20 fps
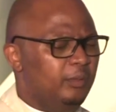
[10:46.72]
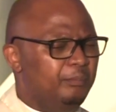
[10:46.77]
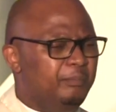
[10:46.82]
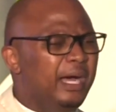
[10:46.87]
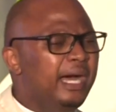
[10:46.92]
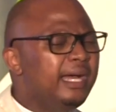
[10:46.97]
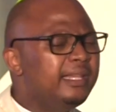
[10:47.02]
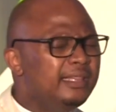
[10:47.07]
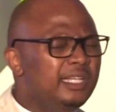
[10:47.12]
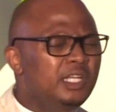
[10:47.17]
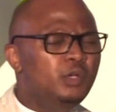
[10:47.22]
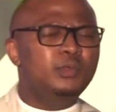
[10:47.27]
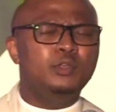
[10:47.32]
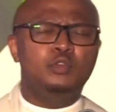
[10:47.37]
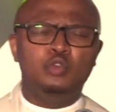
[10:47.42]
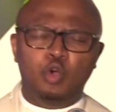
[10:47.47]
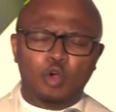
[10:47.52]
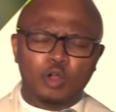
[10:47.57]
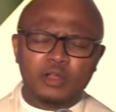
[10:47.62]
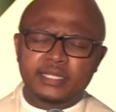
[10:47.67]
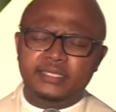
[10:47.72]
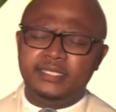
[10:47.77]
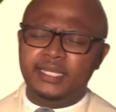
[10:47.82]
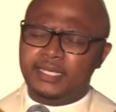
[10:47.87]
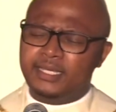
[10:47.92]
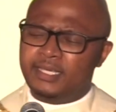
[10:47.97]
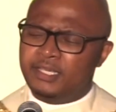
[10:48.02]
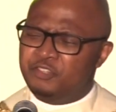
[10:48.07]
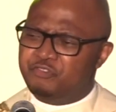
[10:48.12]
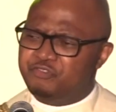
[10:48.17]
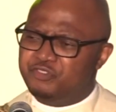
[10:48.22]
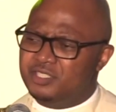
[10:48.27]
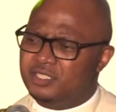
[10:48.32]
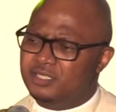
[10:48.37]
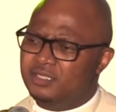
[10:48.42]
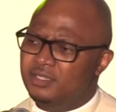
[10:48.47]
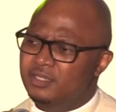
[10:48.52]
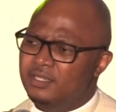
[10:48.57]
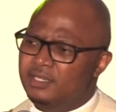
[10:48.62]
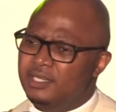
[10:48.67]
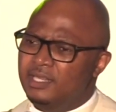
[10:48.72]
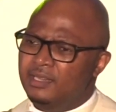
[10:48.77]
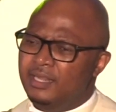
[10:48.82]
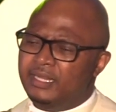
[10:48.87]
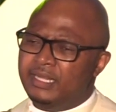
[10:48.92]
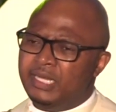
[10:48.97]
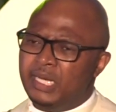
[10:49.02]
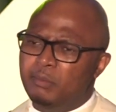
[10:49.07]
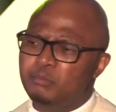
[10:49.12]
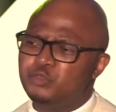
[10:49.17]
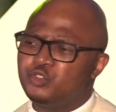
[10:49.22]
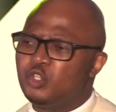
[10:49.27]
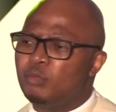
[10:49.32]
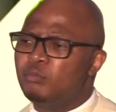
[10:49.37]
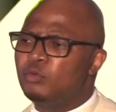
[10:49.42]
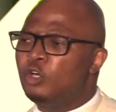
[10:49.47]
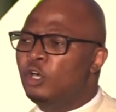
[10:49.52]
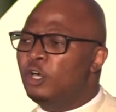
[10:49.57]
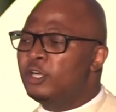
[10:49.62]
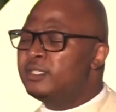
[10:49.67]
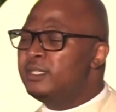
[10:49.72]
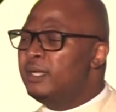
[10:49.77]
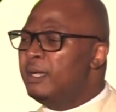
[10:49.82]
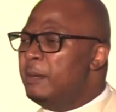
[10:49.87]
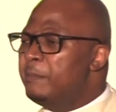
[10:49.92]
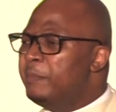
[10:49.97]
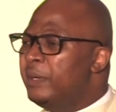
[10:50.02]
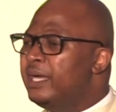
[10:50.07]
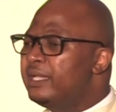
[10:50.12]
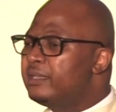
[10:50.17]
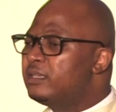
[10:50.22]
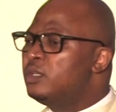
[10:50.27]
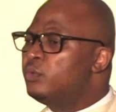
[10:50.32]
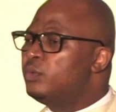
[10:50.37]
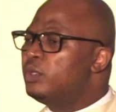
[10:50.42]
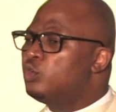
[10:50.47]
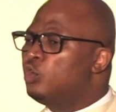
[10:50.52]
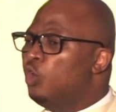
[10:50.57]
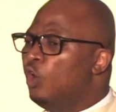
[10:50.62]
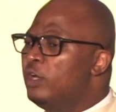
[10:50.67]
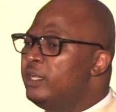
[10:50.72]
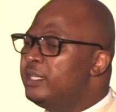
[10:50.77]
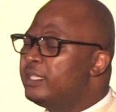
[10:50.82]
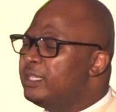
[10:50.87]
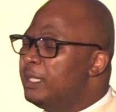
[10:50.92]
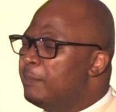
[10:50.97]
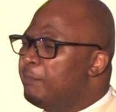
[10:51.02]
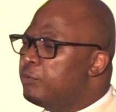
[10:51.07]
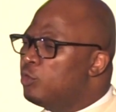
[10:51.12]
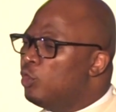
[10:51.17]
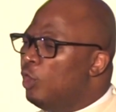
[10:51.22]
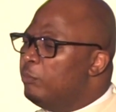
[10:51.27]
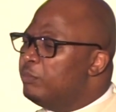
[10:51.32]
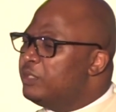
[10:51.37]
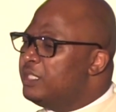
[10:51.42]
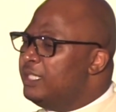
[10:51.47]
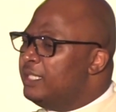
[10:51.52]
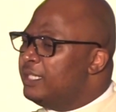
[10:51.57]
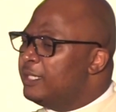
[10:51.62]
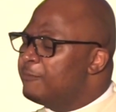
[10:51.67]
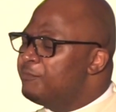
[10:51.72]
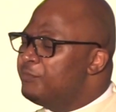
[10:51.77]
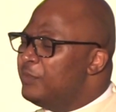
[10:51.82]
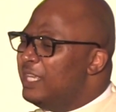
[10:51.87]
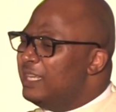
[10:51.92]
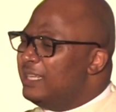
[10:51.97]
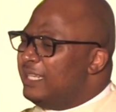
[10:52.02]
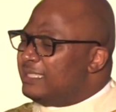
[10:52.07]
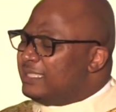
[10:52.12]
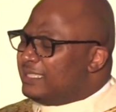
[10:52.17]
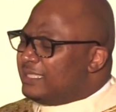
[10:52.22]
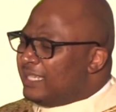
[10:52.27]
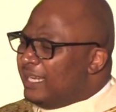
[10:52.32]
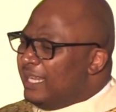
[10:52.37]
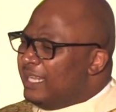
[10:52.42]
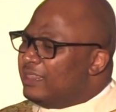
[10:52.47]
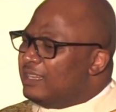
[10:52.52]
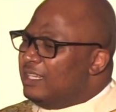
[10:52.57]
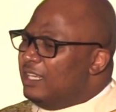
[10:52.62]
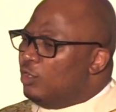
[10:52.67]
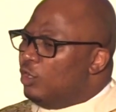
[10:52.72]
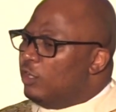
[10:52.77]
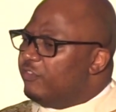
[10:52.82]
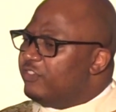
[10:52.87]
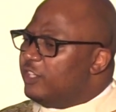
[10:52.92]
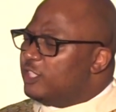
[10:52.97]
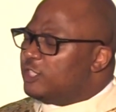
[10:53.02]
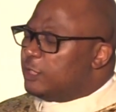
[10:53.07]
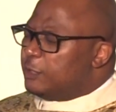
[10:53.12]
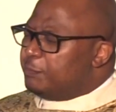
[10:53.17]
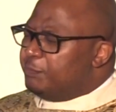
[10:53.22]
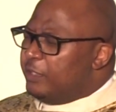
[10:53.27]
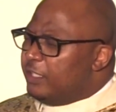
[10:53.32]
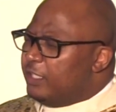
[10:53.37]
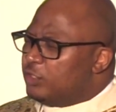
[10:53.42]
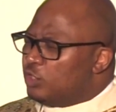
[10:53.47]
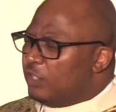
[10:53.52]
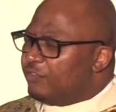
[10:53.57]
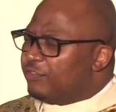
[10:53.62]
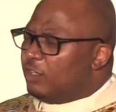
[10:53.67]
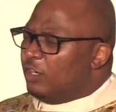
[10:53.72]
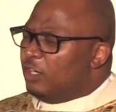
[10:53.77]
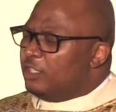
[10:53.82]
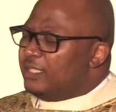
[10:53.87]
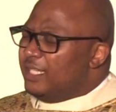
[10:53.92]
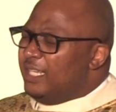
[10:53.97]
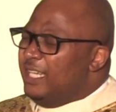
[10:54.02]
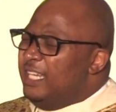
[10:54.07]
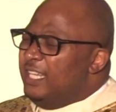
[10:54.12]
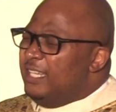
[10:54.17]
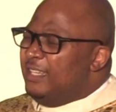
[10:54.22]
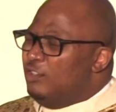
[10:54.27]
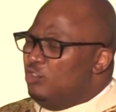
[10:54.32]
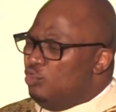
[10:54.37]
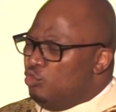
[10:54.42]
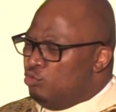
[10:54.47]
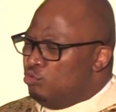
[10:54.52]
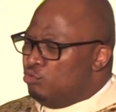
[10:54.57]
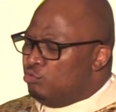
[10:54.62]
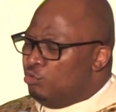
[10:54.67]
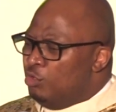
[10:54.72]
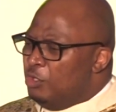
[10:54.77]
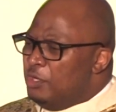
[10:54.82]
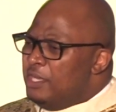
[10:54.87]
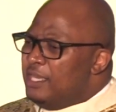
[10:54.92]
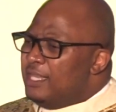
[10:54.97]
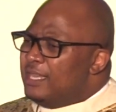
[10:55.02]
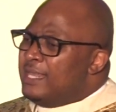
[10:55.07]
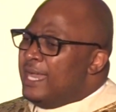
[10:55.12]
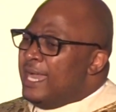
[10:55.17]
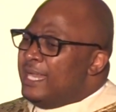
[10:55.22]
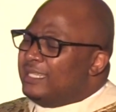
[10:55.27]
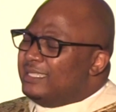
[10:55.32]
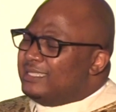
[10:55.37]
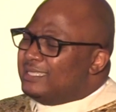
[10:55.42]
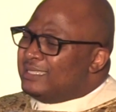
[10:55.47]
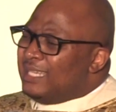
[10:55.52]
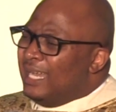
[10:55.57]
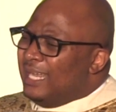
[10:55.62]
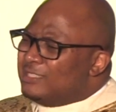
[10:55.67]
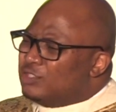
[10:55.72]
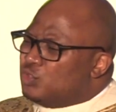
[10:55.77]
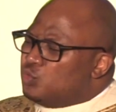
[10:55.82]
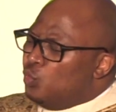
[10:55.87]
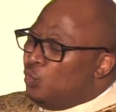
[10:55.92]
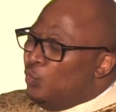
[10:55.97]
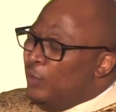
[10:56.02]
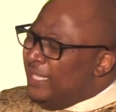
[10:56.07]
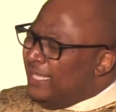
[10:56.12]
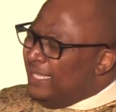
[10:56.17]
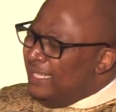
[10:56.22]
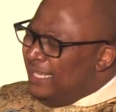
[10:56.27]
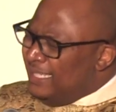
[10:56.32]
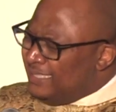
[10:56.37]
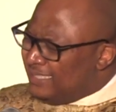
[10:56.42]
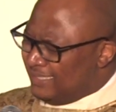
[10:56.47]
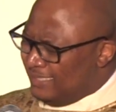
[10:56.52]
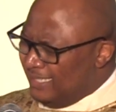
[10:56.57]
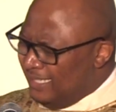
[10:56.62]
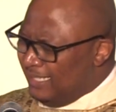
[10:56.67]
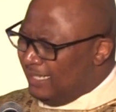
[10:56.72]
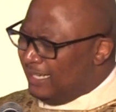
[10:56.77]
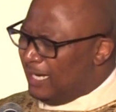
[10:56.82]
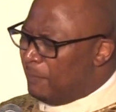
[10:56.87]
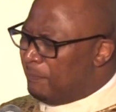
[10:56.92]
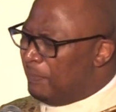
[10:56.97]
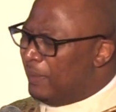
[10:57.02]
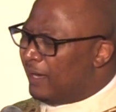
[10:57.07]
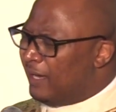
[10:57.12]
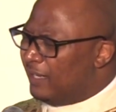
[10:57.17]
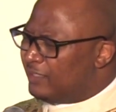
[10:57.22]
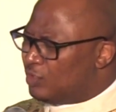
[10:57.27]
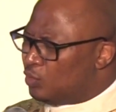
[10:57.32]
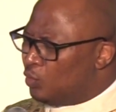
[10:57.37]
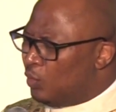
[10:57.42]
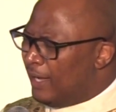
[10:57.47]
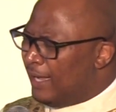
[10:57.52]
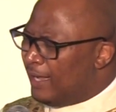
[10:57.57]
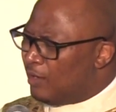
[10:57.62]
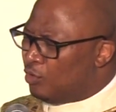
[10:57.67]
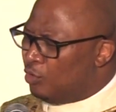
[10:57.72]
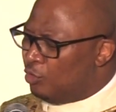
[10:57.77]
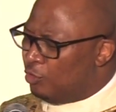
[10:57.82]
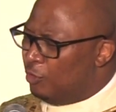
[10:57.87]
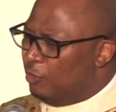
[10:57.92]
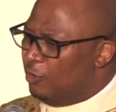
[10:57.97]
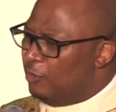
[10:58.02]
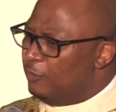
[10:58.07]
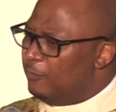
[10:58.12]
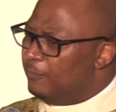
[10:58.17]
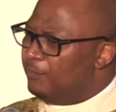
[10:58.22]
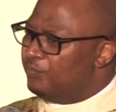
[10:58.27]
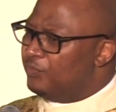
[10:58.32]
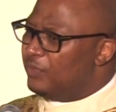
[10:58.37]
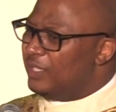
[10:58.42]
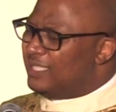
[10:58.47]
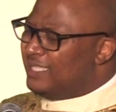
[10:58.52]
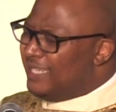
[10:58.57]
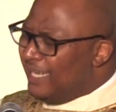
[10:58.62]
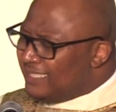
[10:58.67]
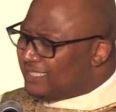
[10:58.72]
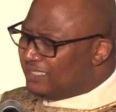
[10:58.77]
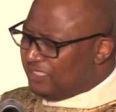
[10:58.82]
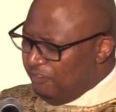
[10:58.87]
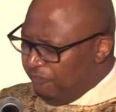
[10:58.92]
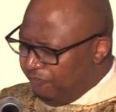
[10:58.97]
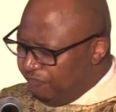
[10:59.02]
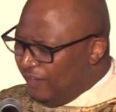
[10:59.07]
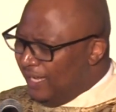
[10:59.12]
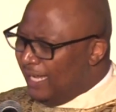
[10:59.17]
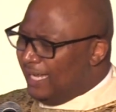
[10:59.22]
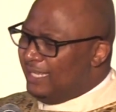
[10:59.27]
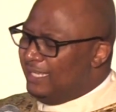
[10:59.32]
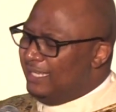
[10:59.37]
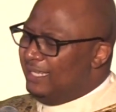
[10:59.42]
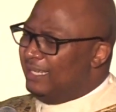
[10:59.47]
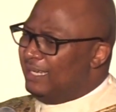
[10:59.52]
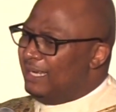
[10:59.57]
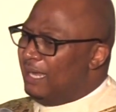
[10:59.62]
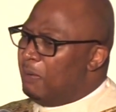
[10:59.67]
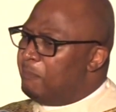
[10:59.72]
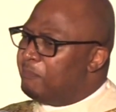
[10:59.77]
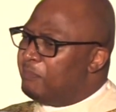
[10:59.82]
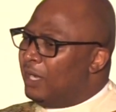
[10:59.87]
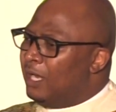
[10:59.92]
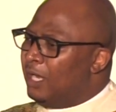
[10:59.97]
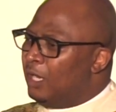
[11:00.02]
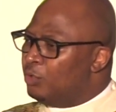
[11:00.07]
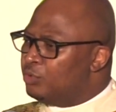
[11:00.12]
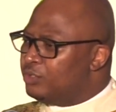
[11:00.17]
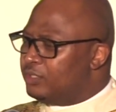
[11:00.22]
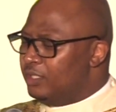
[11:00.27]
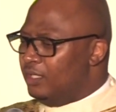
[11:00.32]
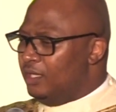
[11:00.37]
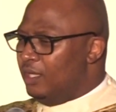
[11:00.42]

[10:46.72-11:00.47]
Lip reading: Partly we call it a gift that comes from God. Partly we call it the prompting, the strengthening of the Spirit of God in you that starts witnessing, ngaphakathi kwakho, testifying about